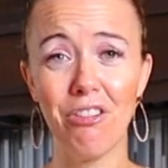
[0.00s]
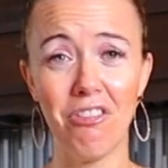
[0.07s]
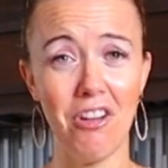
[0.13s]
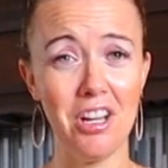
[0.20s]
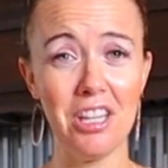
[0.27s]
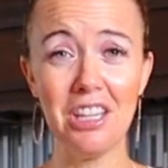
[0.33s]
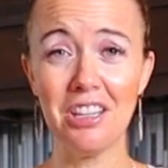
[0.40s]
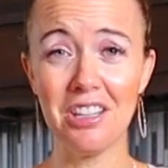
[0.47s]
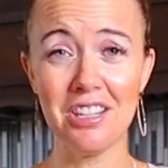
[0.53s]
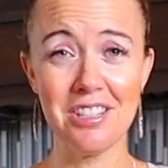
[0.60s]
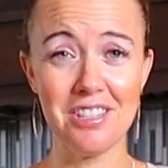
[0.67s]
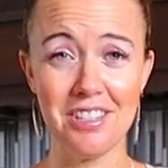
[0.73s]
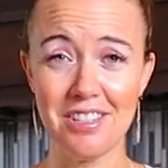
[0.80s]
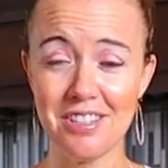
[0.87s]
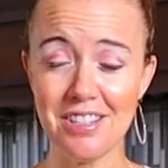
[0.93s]
funky
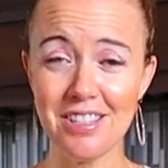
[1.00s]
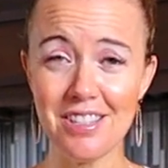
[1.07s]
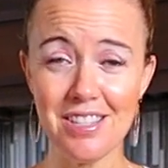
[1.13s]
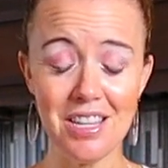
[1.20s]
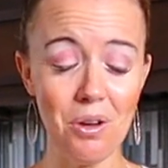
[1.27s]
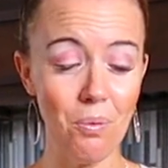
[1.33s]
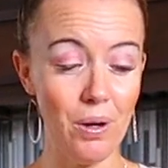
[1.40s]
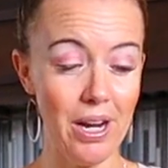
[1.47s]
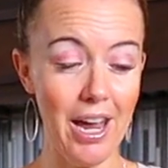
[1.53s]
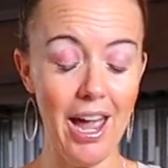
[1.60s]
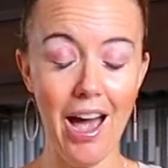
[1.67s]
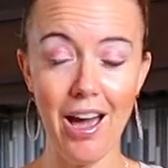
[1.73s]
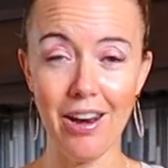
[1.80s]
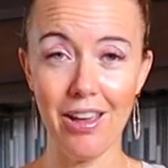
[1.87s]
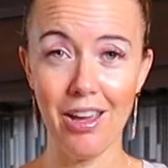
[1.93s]
consistency when I
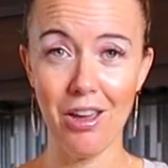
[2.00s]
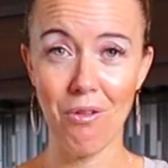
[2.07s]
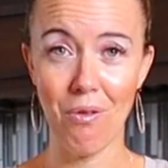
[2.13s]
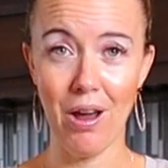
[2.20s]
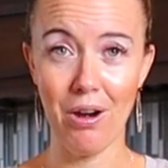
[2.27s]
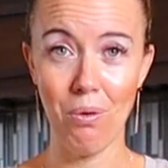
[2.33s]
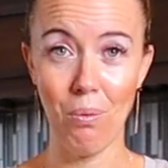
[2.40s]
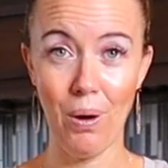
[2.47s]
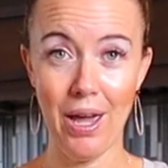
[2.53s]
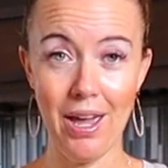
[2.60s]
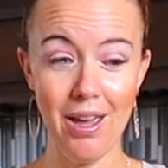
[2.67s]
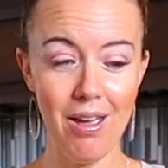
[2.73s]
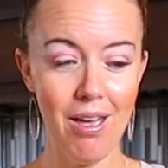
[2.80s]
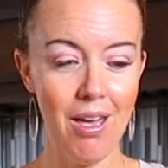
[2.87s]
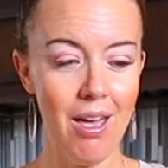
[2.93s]
add it in right
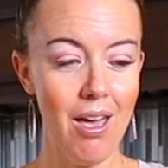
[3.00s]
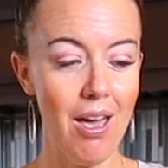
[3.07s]
away.